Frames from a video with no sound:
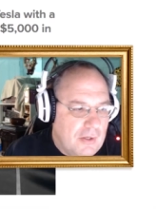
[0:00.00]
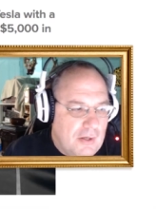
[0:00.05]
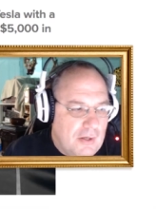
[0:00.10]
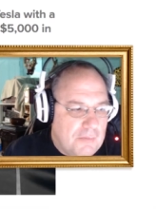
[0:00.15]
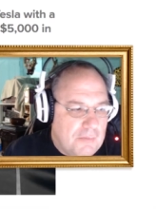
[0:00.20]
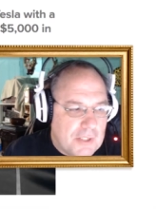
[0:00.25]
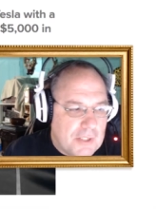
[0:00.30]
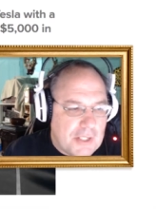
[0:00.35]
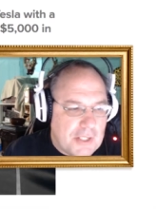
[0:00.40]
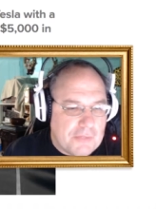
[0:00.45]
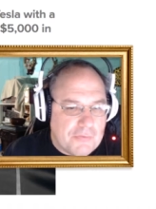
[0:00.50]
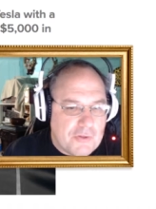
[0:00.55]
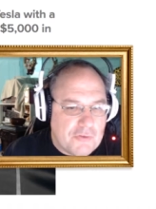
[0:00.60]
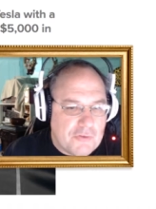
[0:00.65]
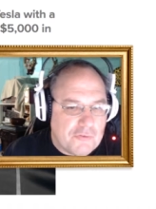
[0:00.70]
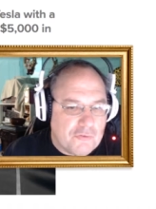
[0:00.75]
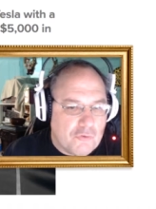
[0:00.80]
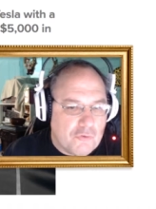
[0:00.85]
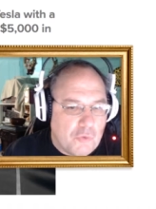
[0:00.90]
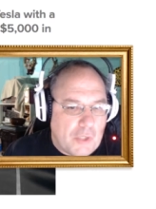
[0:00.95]
but
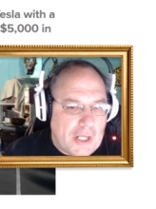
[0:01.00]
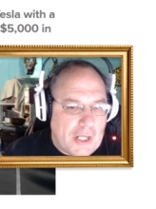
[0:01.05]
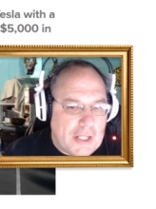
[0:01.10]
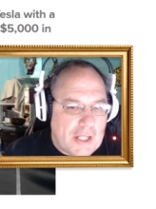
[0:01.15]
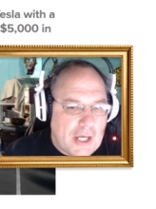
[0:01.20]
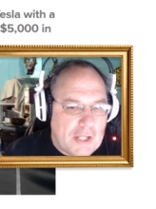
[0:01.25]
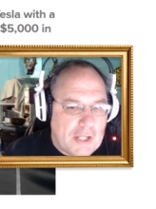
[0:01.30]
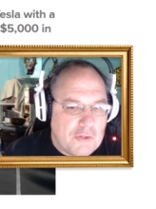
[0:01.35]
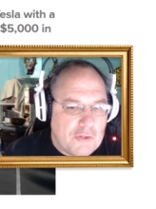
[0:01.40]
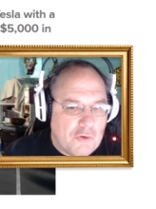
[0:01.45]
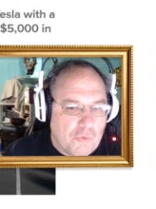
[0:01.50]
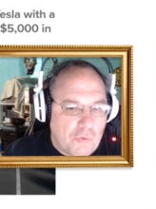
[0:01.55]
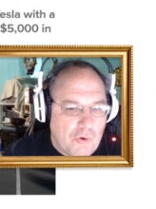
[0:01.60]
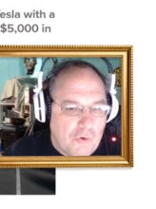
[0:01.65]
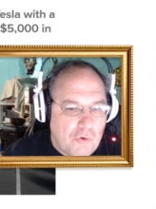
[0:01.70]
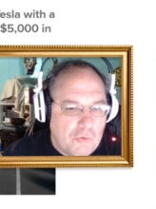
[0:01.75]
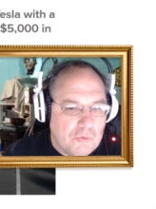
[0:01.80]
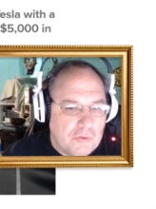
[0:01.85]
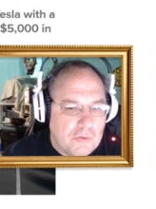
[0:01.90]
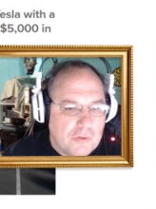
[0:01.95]
this
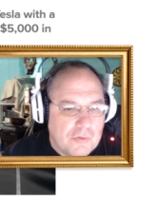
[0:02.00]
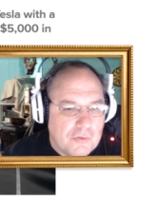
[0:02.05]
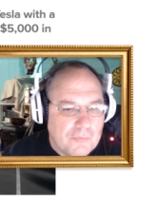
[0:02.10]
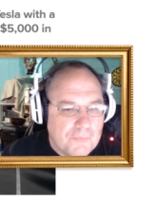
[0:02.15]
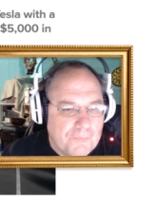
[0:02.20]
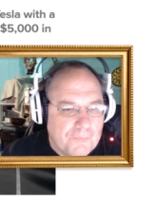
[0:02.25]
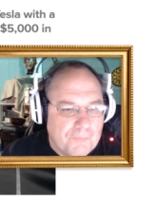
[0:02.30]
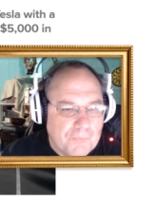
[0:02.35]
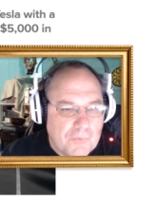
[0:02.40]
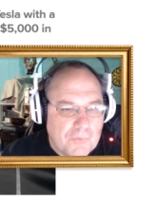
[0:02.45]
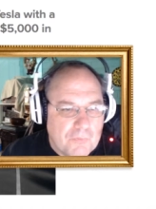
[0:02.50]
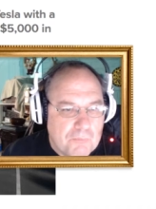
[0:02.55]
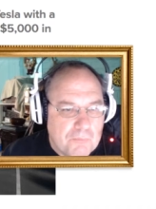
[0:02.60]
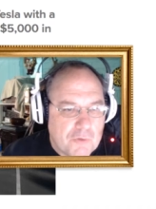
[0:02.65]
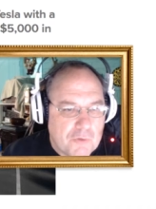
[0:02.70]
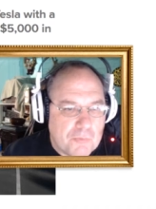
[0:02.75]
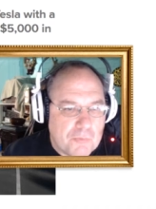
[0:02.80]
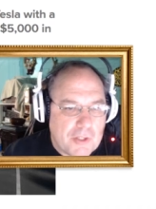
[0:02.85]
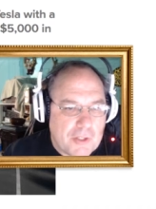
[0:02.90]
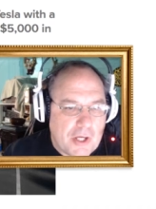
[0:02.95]
29-year-old
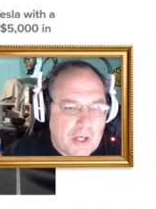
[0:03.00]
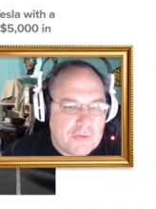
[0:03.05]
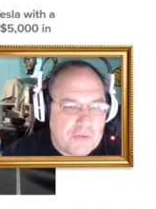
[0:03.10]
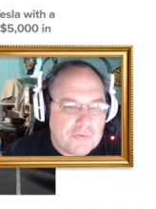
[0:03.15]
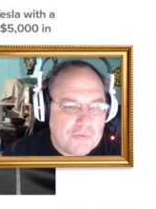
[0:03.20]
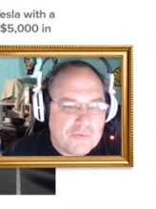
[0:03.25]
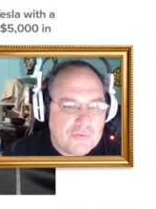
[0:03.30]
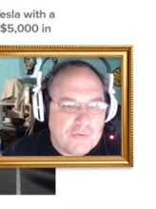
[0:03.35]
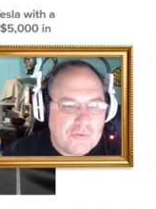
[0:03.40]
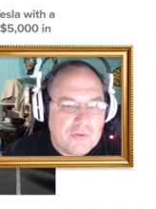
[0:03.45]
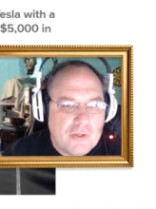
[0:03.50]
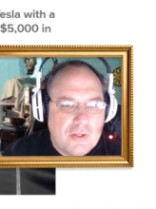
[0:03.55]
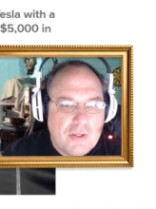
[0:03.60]
must be nice.